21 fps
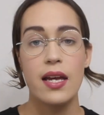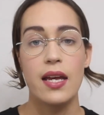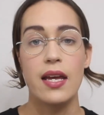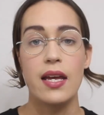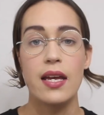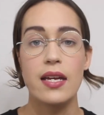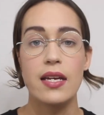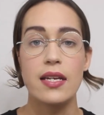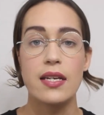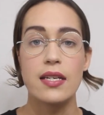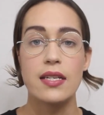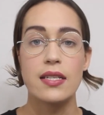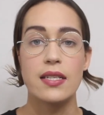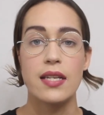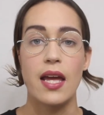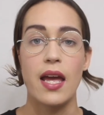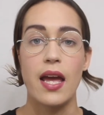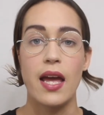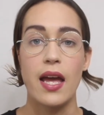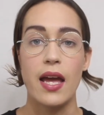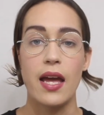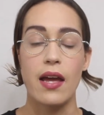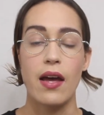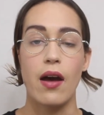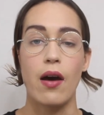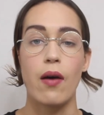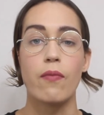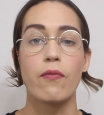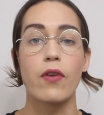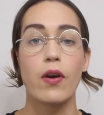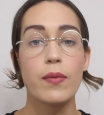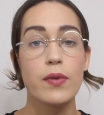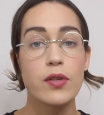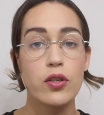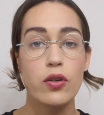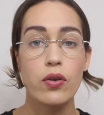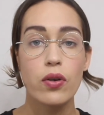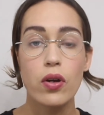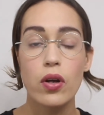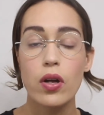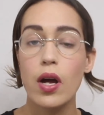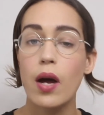is a um,
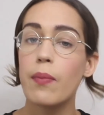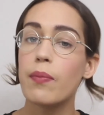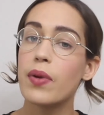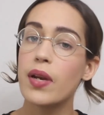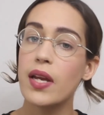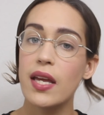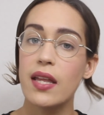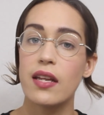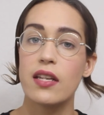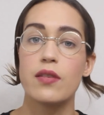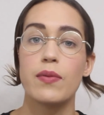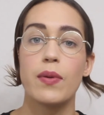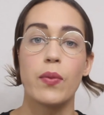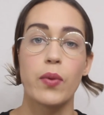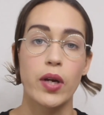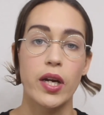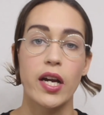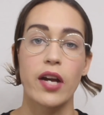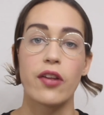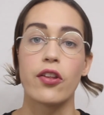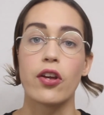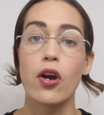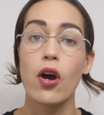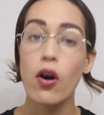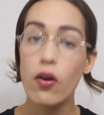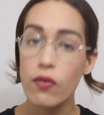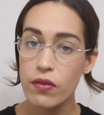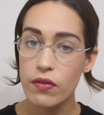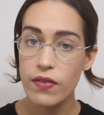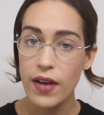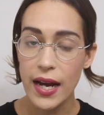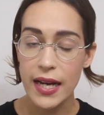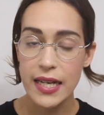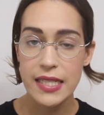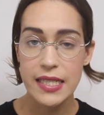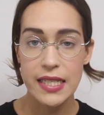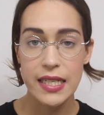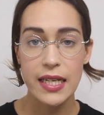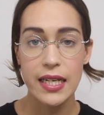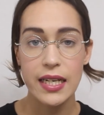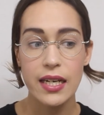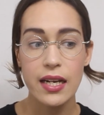pharmaceutical company that's been working on the COVID
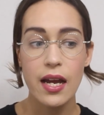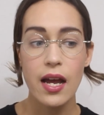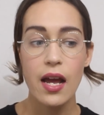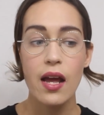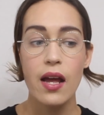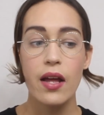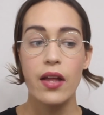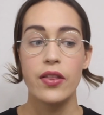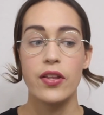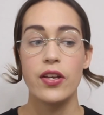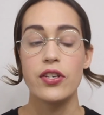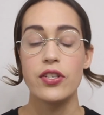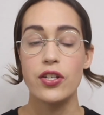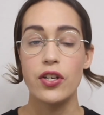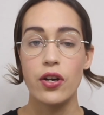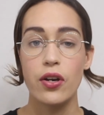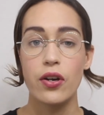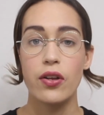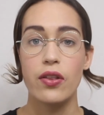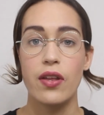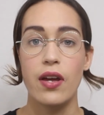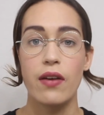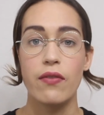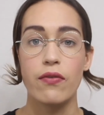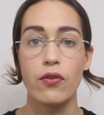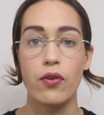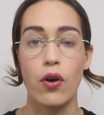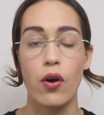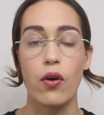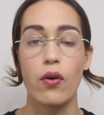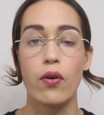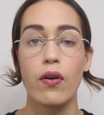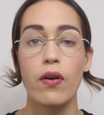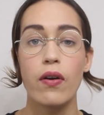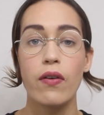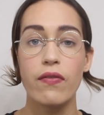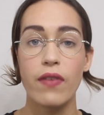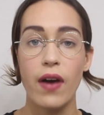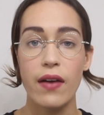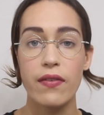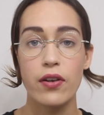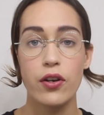vaccine. This year they've grown
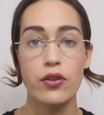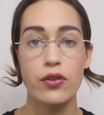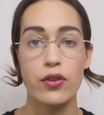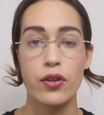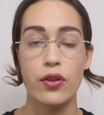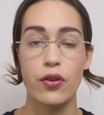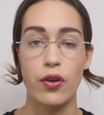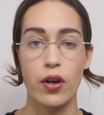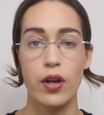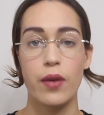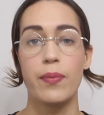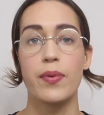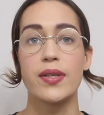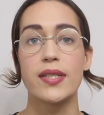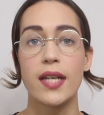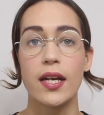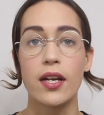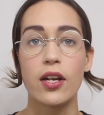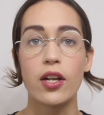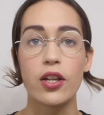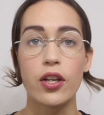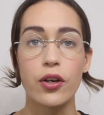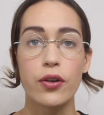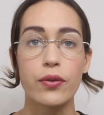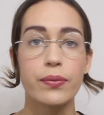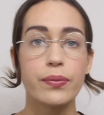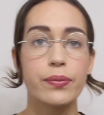530% alone.